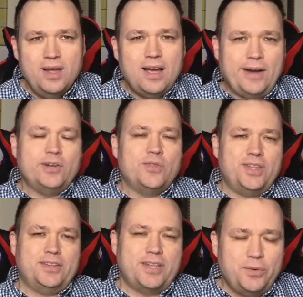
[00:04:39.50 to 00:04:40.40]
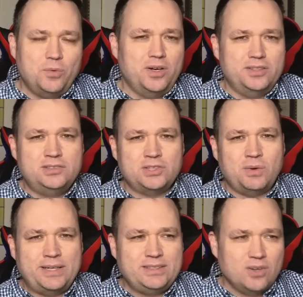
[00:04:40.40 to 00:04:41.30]
I don't think they would. So
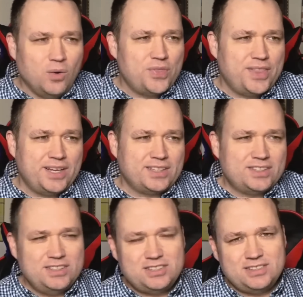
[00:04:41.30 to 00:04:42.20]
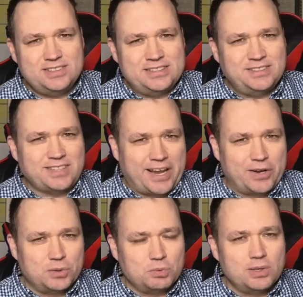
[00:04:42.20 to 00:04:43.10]
I don't think this is
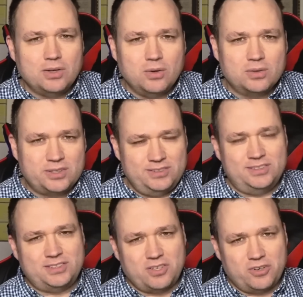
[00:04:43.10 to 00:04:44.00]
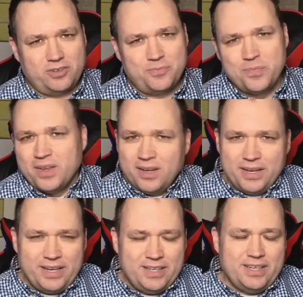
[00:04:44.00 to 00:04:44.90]
a real concern.
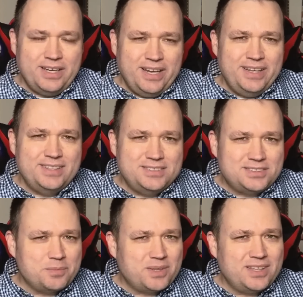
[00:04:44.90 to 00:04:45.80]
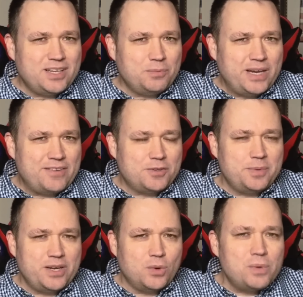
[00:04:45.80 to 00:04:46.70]
It is something that we have to
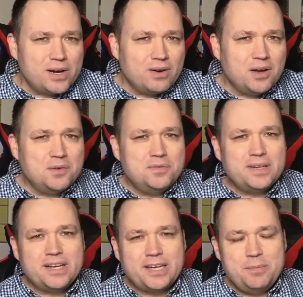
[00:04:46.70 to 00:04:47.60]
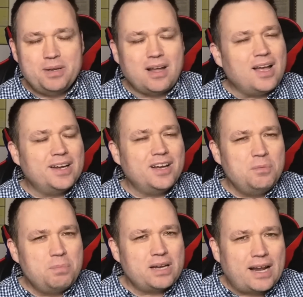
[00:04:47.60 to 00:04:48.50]
be aware of and keep an eye
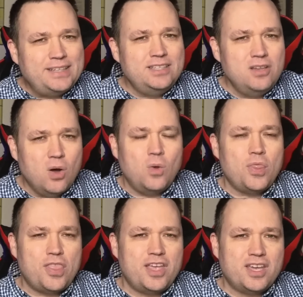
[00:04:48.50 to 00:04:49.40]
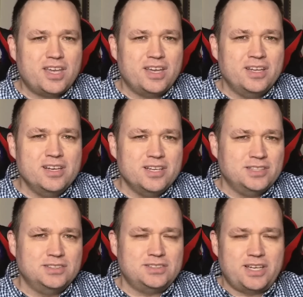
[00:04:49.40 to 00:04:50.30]
on, but I don't think it
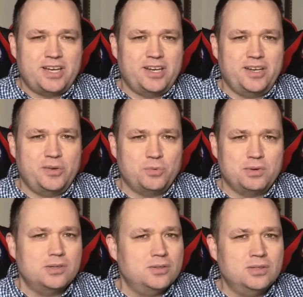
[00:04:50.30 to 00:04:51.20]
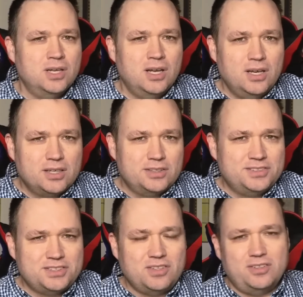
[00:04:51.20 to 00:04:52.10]
is a real
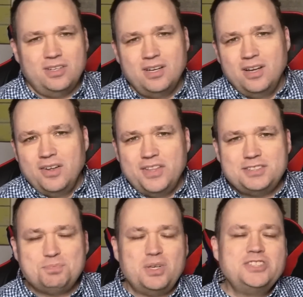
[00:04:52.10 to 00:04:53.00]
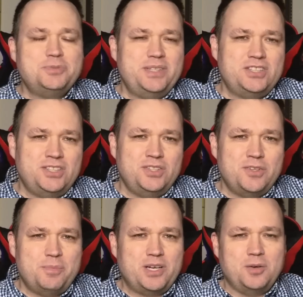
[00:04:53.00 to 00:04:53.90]
concern. This brings me to
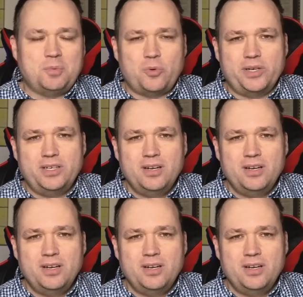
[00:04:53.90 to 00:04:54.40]
the bigger point.